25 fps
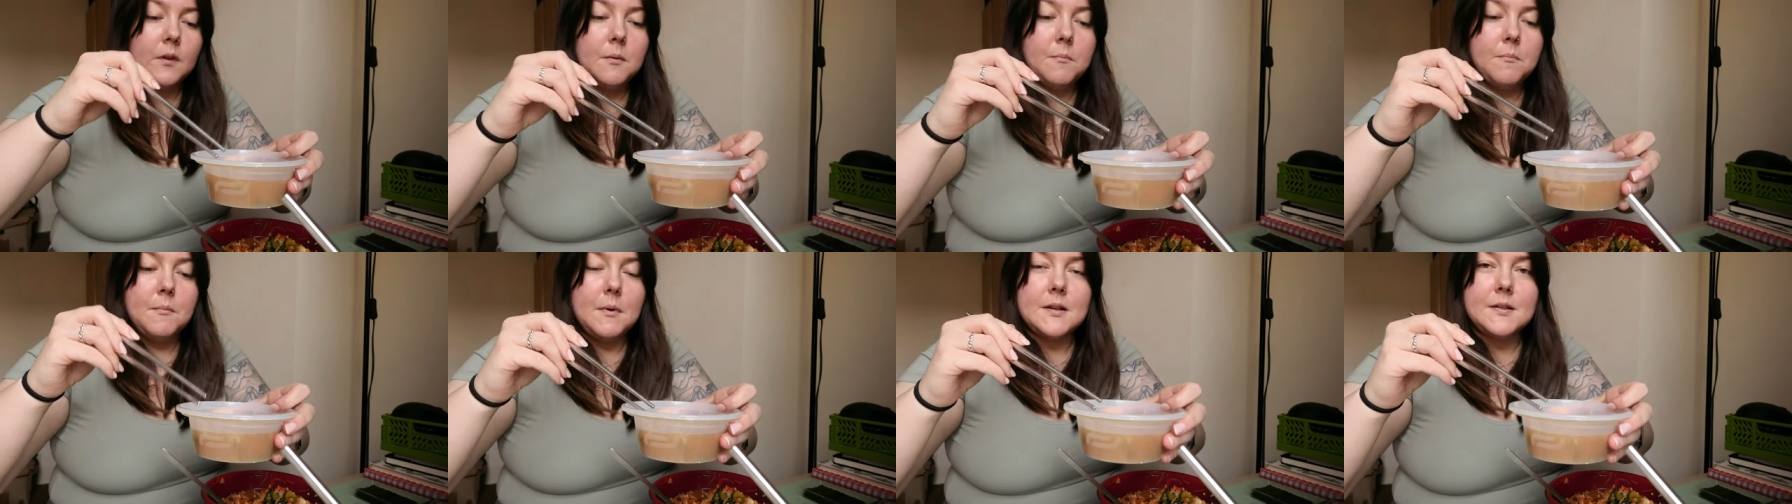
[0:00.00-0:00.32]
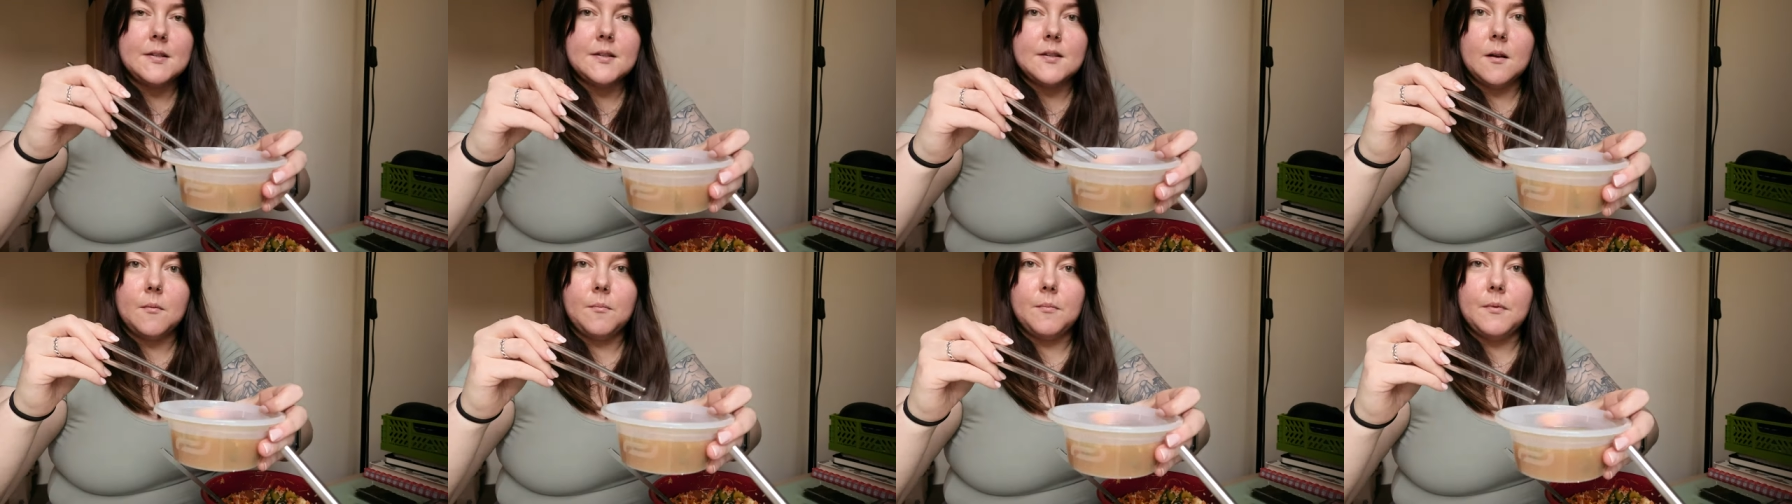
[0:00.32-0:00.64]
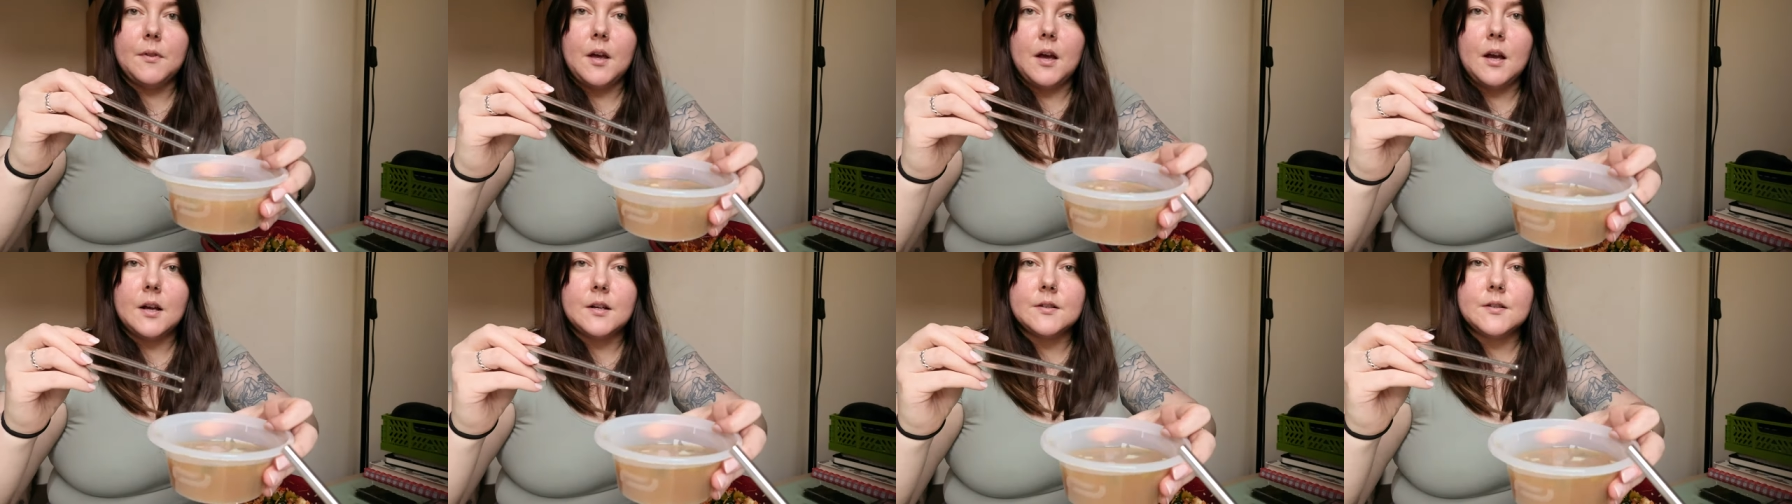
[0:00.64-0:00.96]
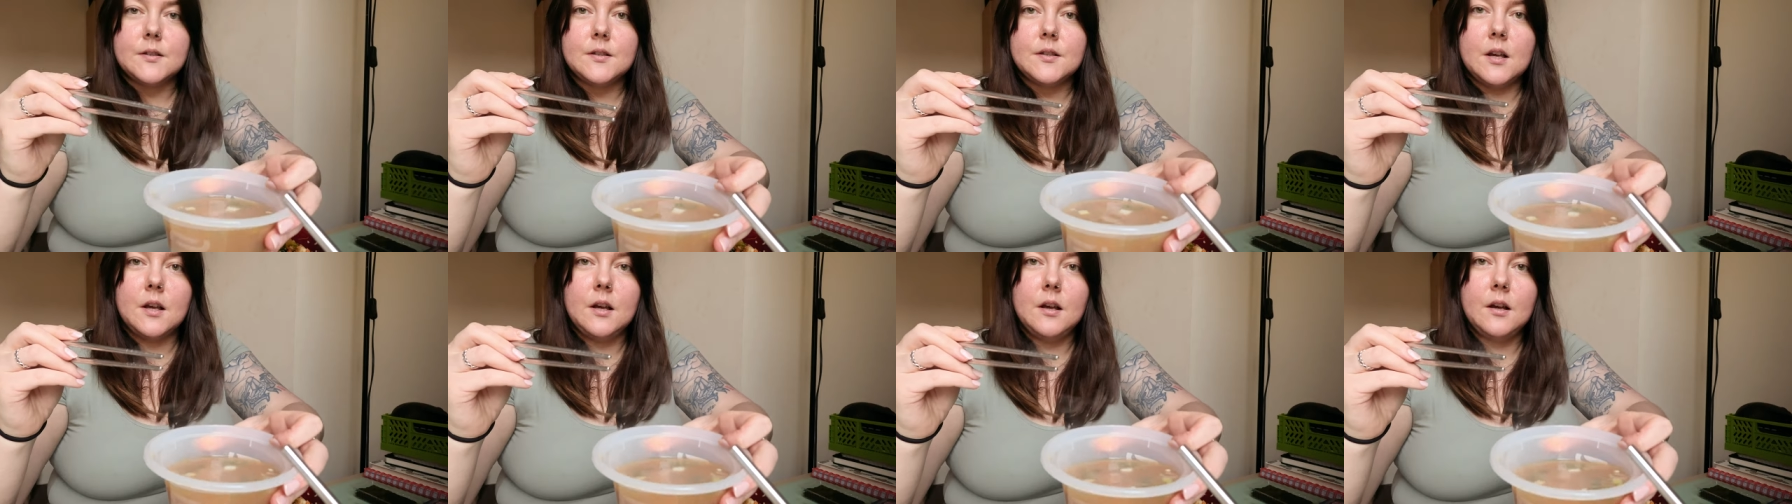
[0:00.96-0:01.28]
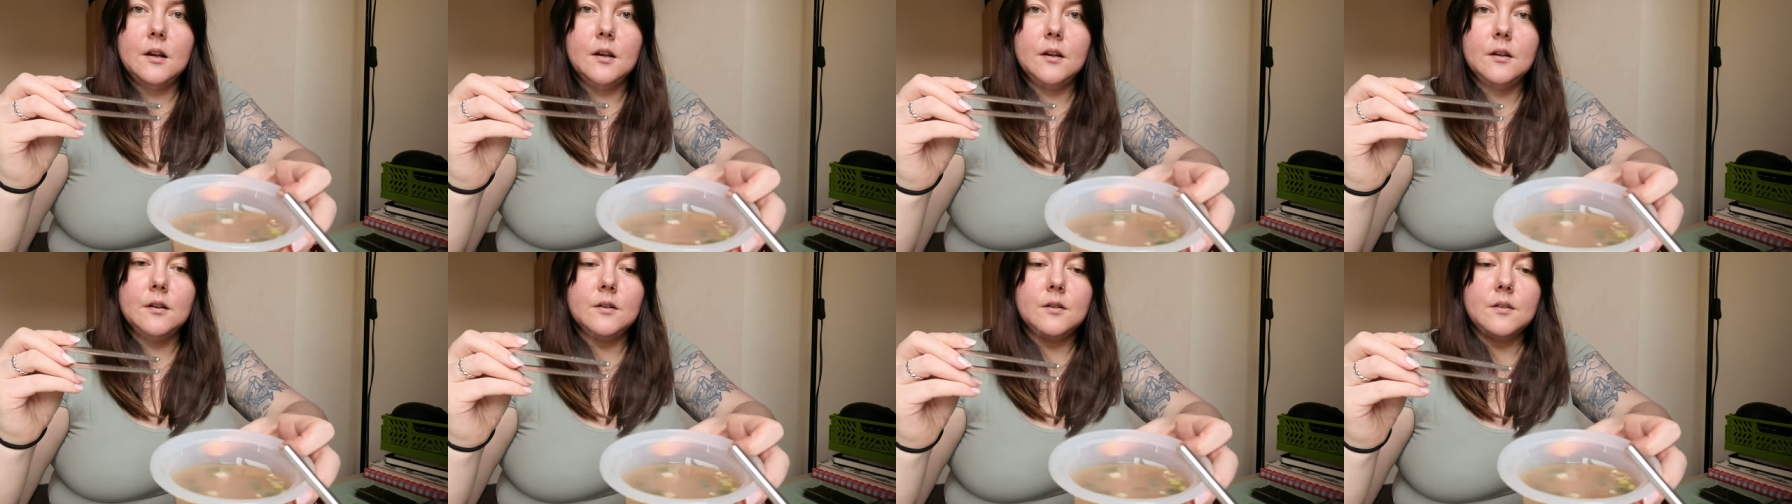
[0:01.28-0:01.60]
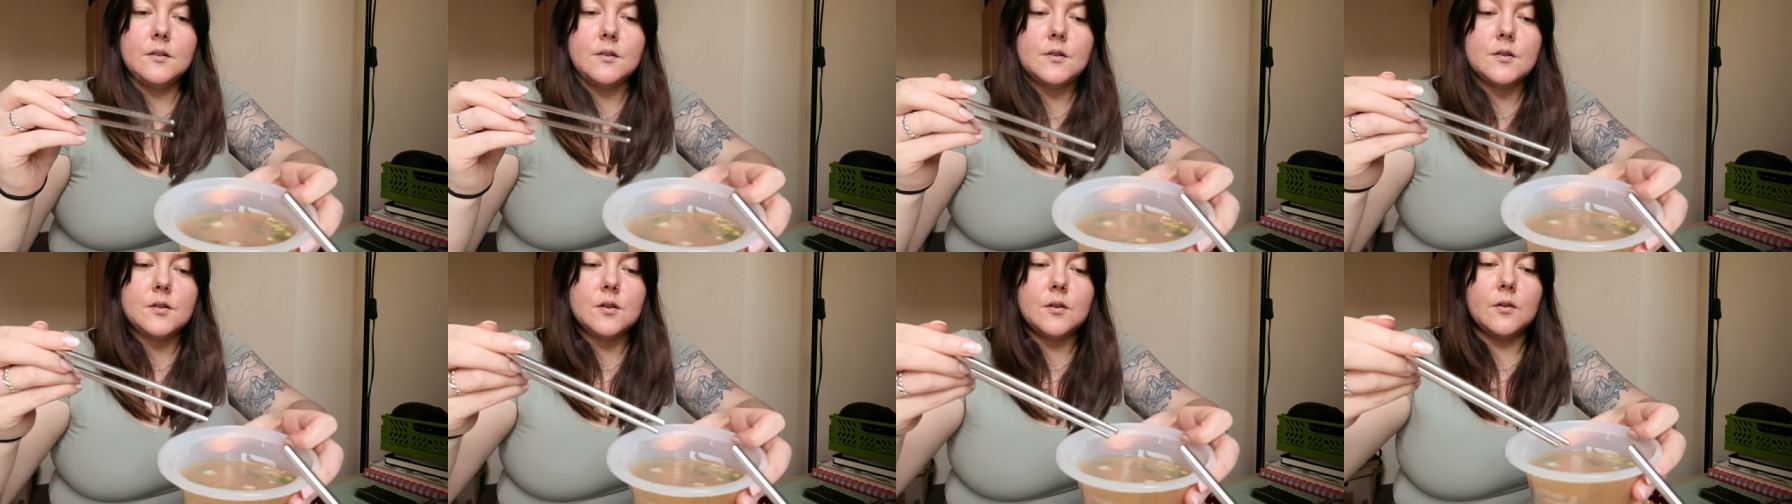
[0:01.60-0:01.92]
mess up that.
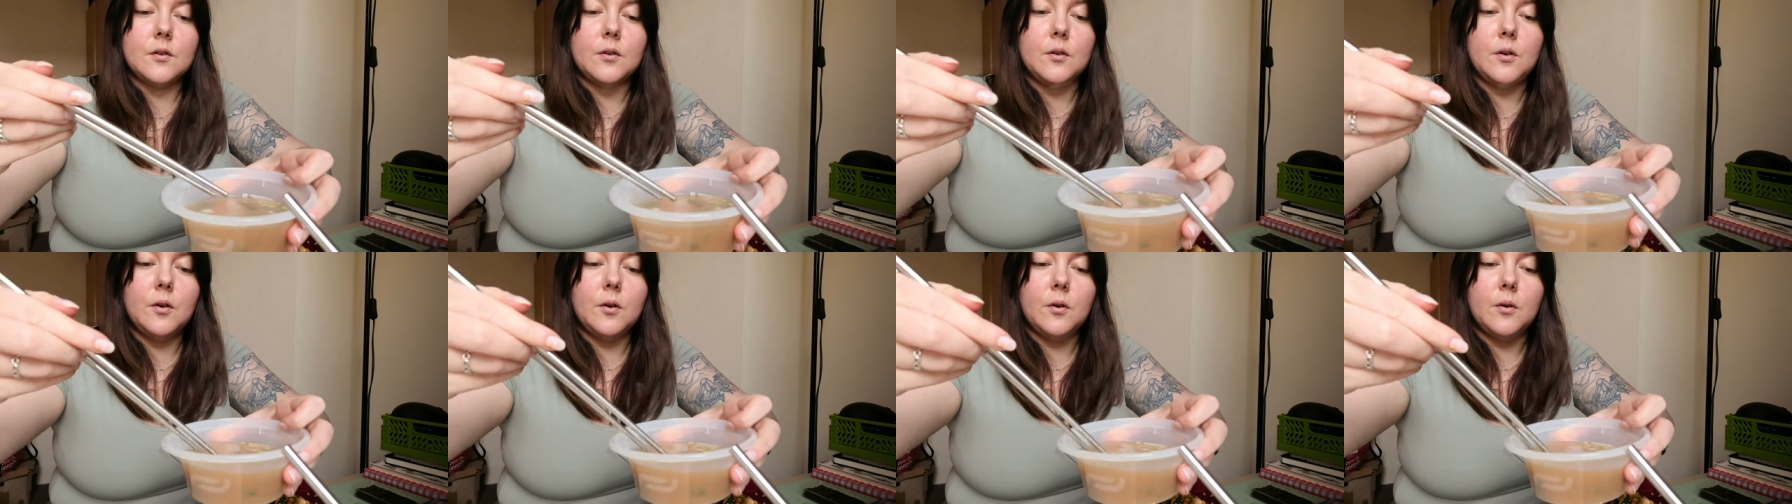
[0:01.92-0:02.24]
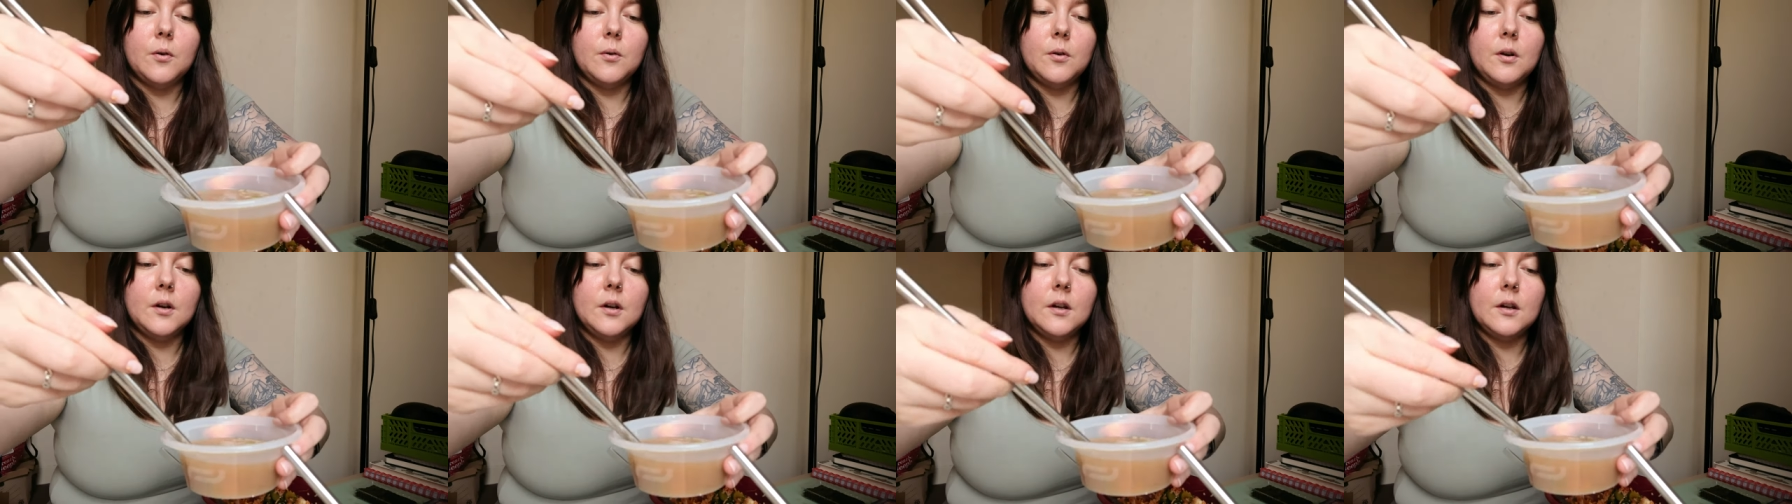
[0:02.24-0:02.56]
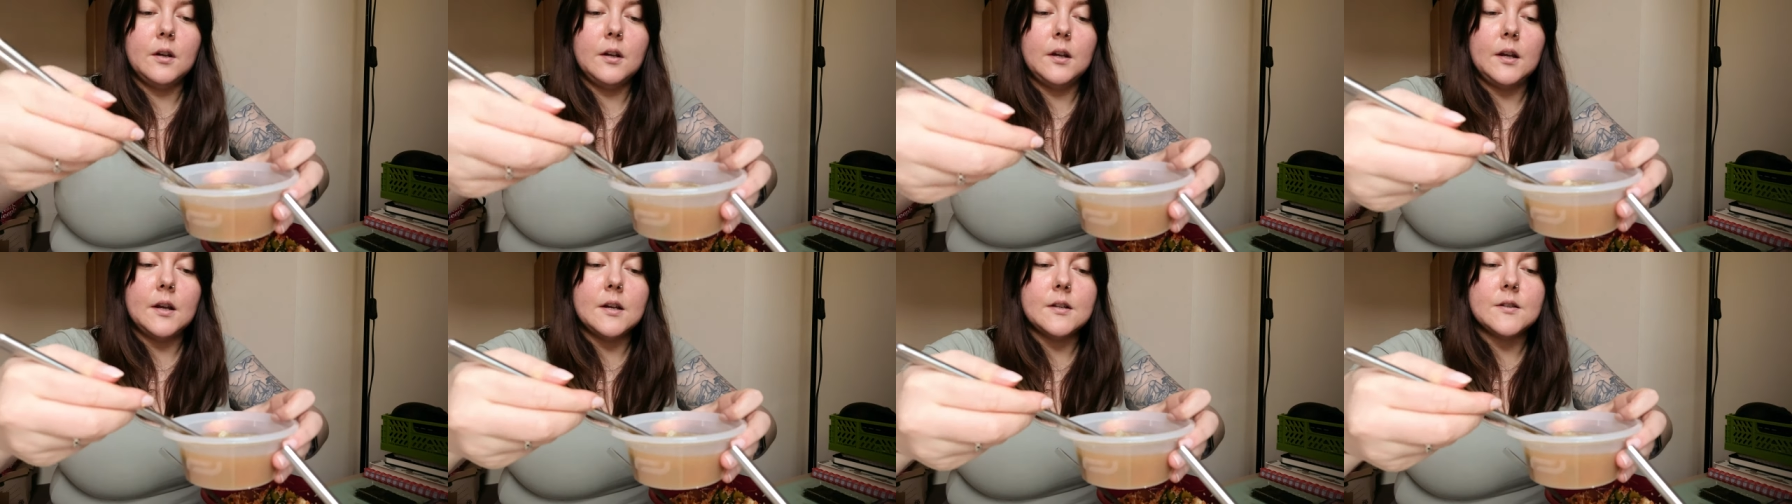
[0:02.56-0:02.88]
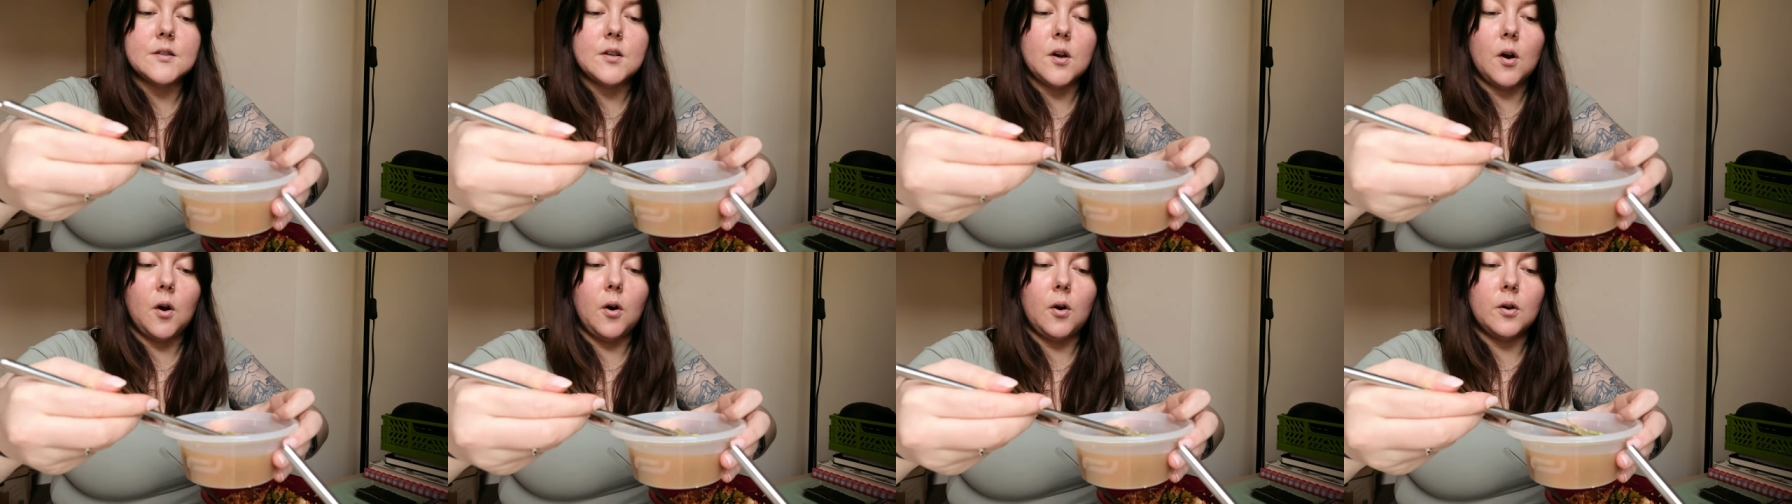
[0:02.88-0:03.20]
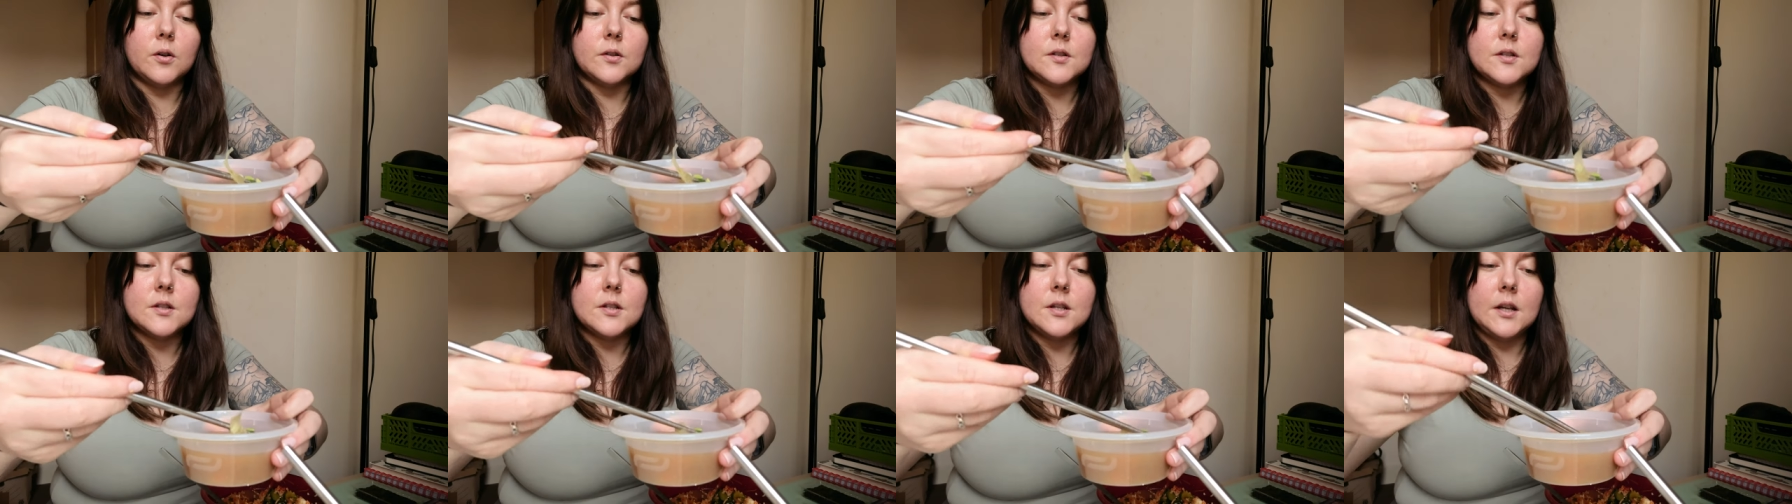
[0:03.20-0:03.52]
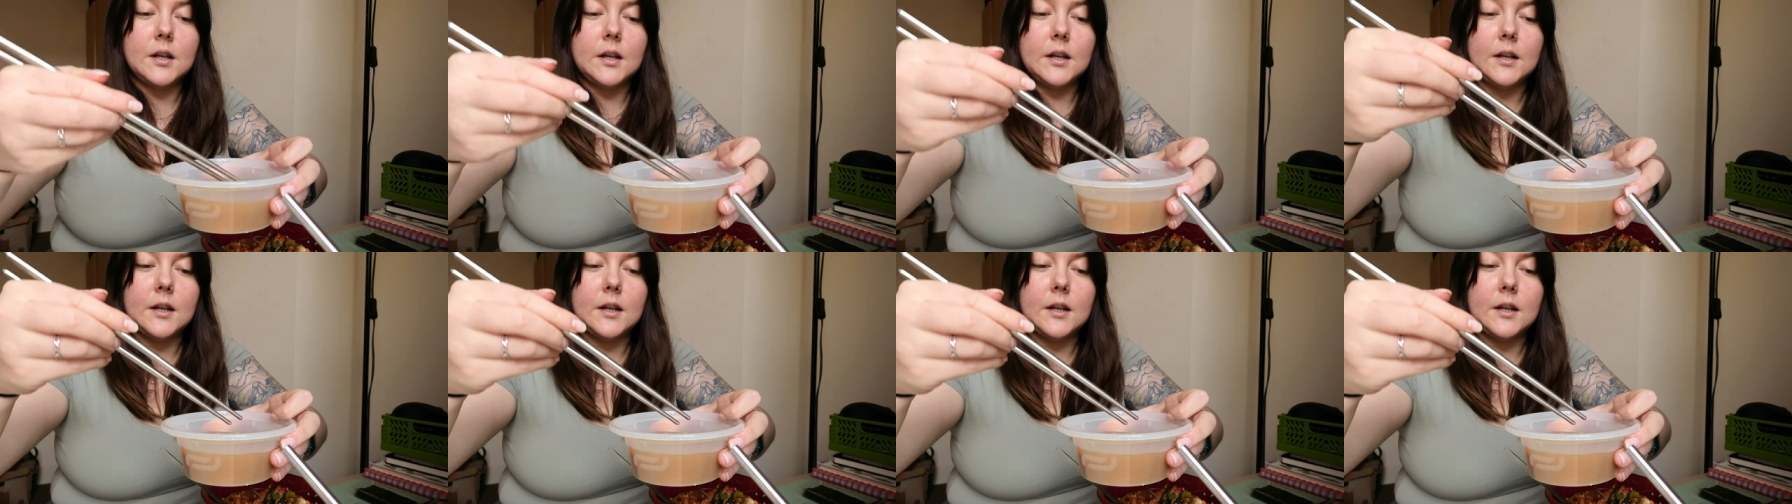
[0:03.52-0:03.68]
So it's hot,